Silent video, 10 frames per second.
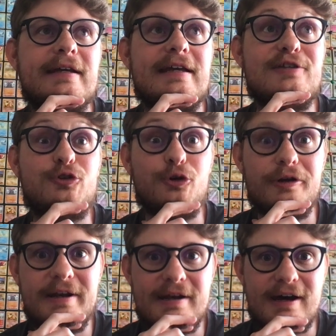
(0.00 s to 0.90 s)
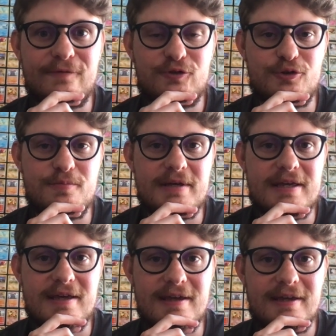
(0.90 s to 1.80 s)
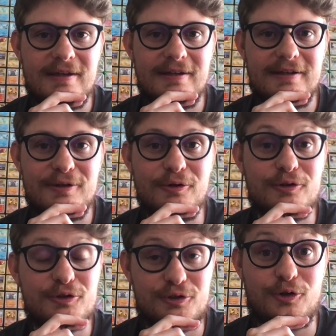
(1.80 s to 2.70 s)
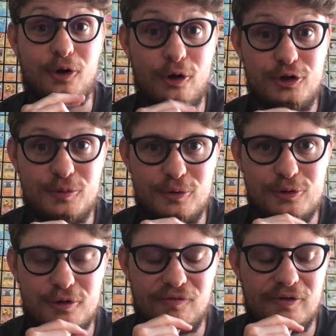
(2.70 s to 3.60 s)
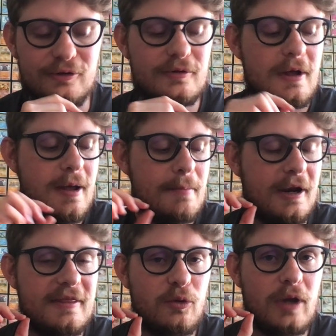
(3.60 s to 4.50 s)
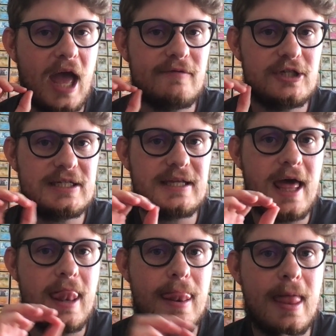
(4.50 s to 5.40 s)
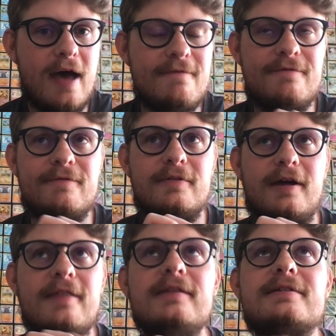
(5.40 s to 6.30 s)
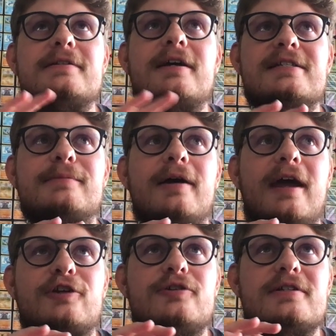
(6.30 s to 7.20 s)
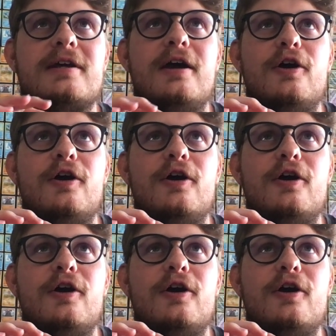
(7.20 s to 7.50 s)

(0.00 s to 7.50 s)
is good enough to be you know to, to contribute to the field, but I think we have just enough. I think this is the nice thing about actuaries.